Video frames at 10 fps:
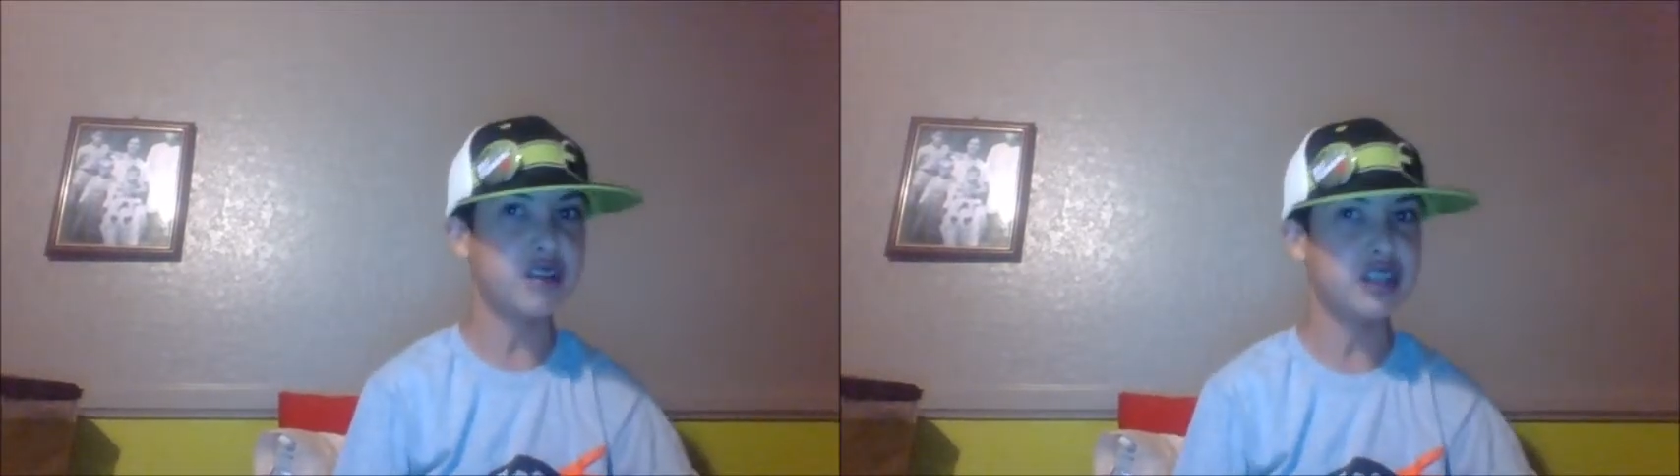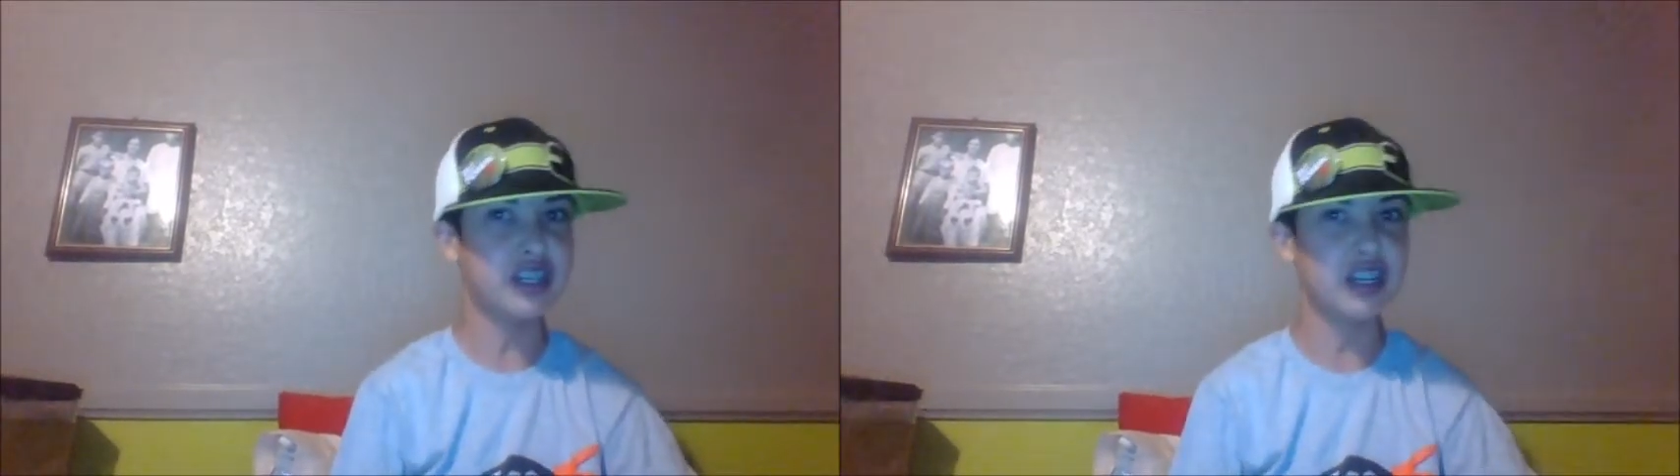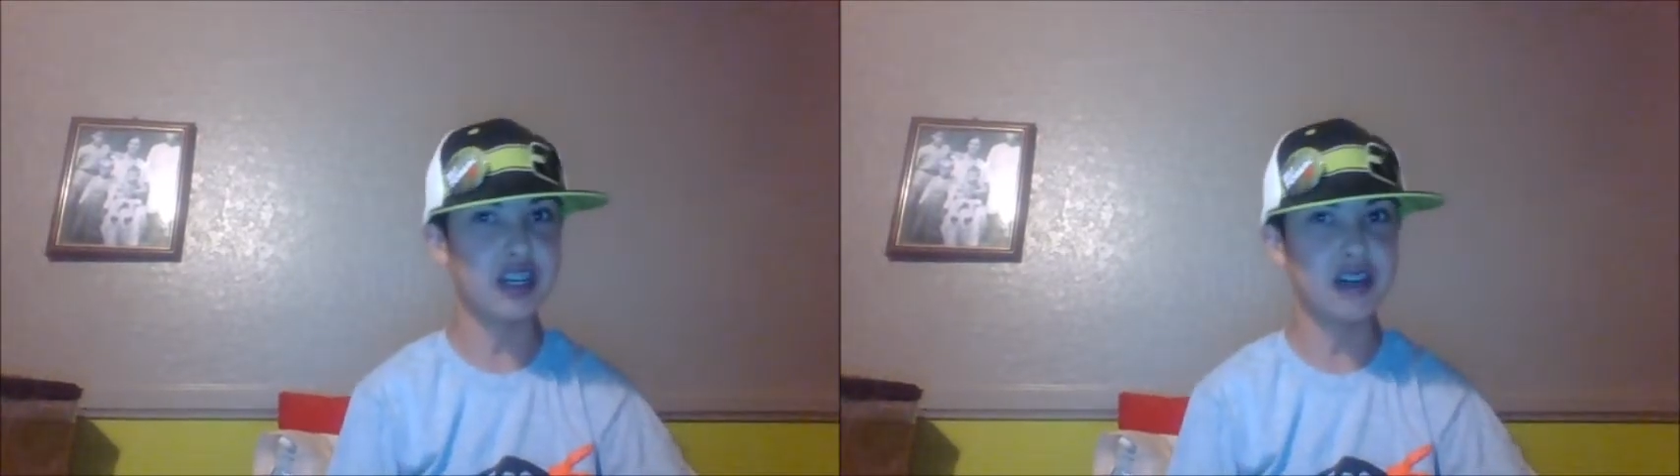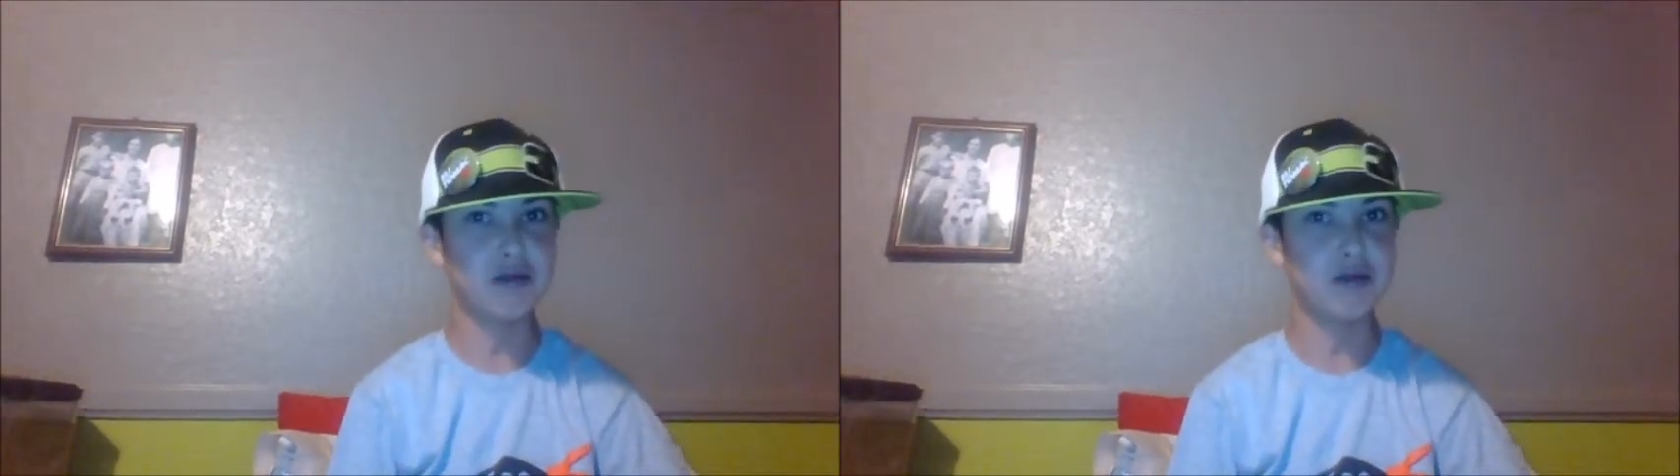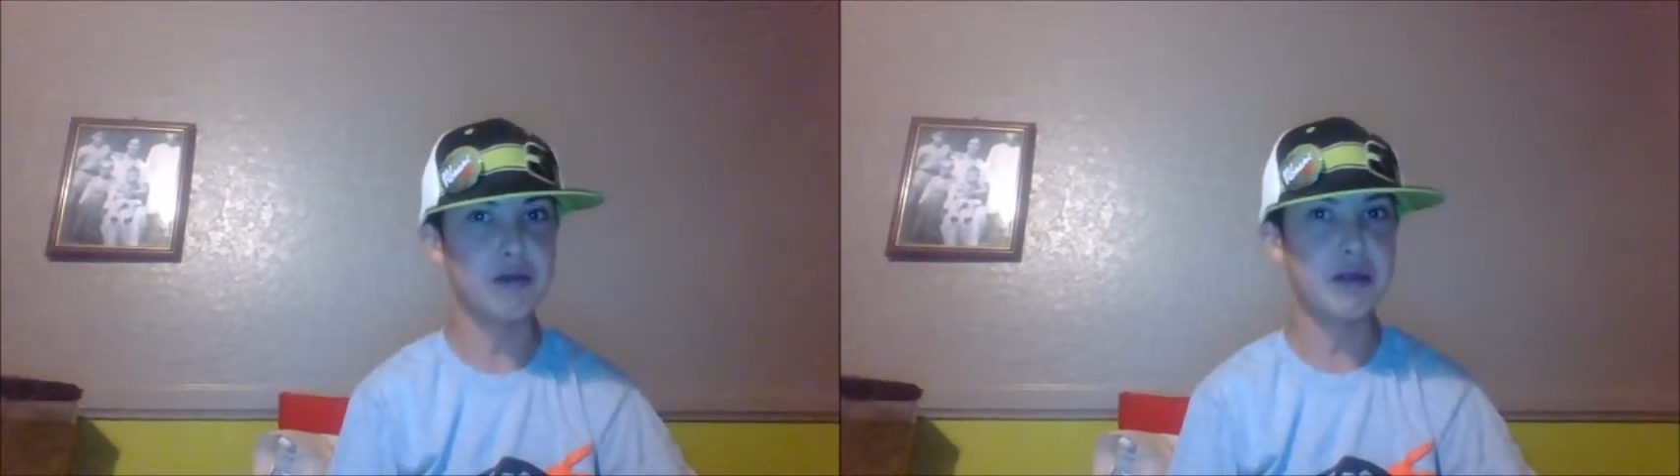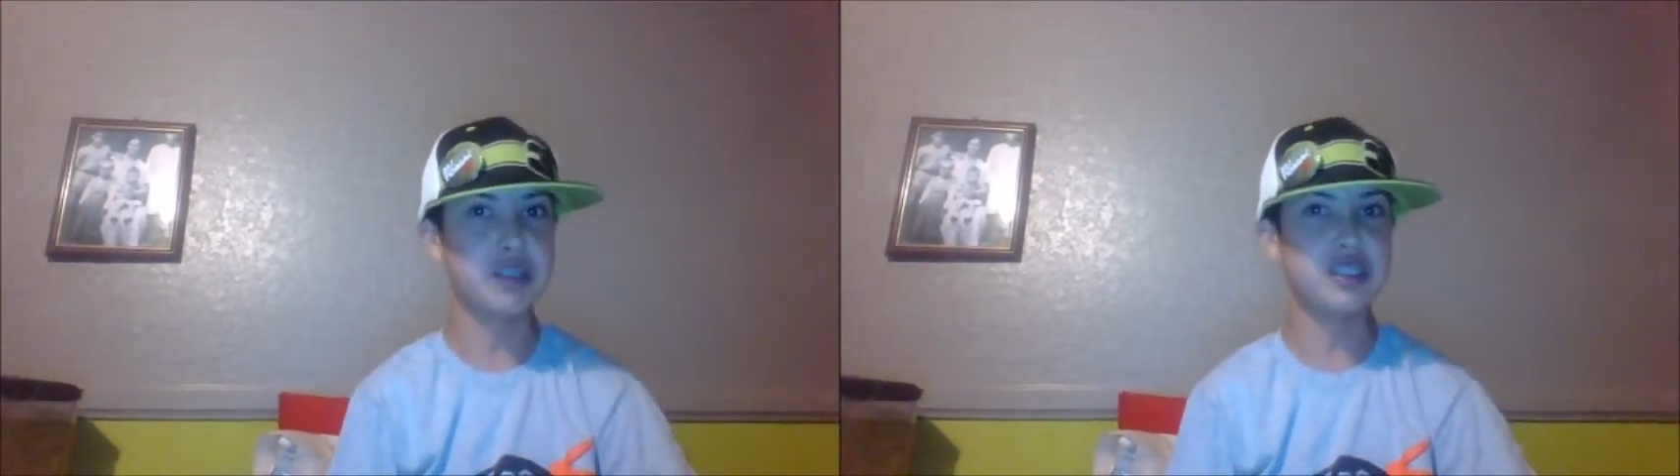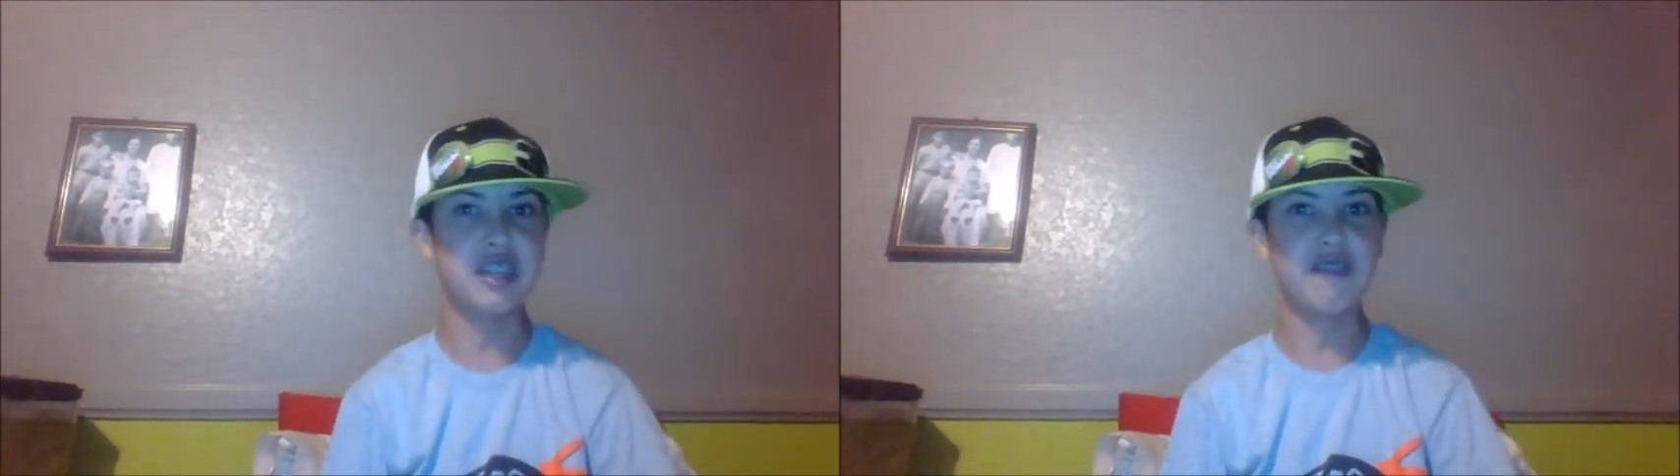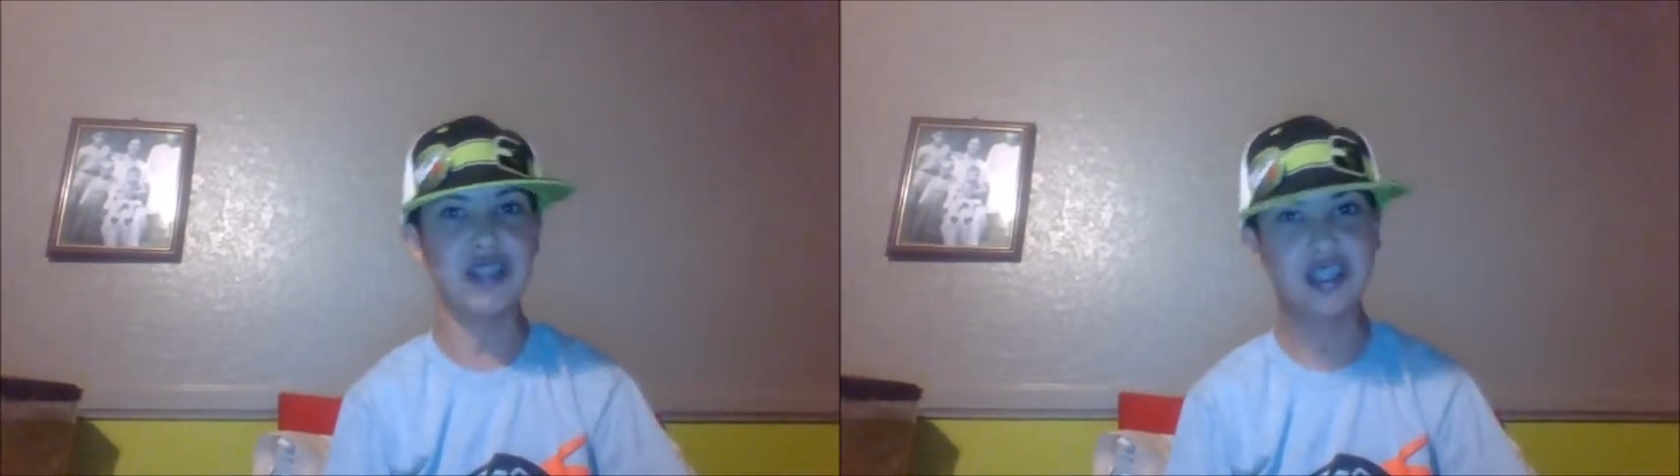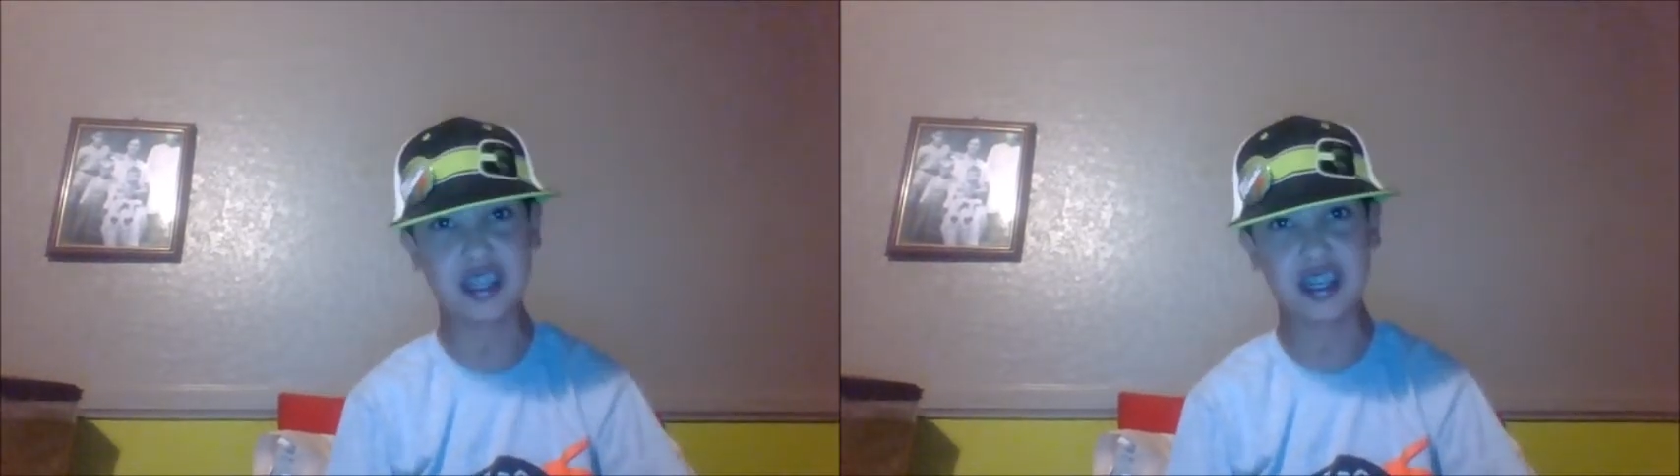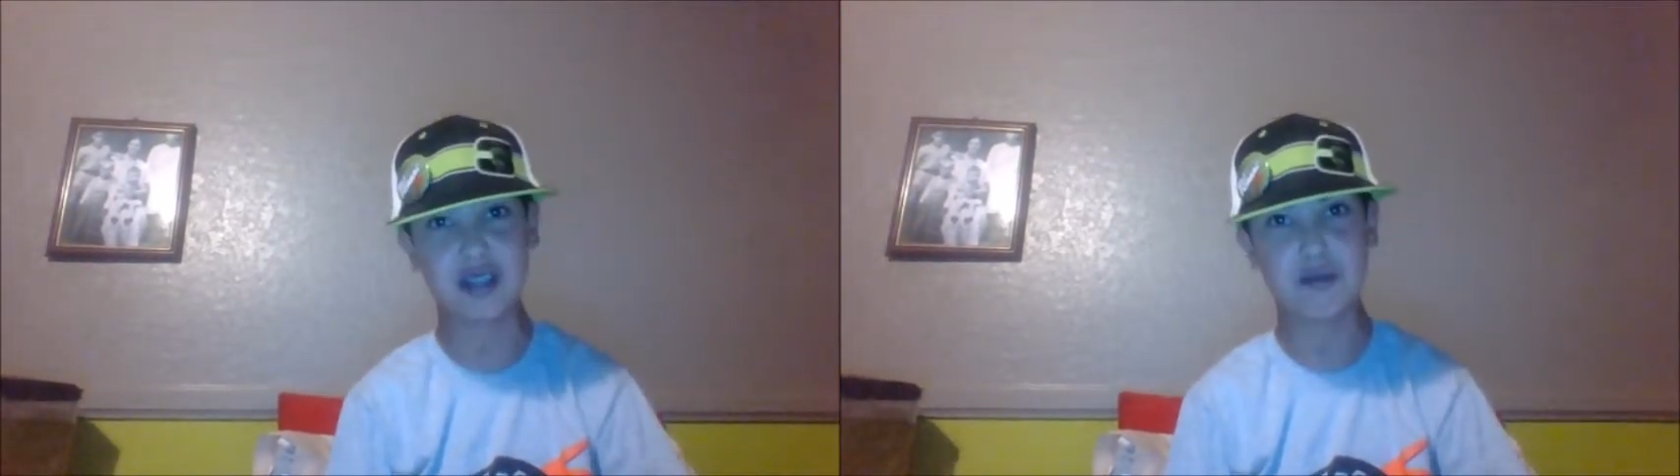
one year. Remember seventeen,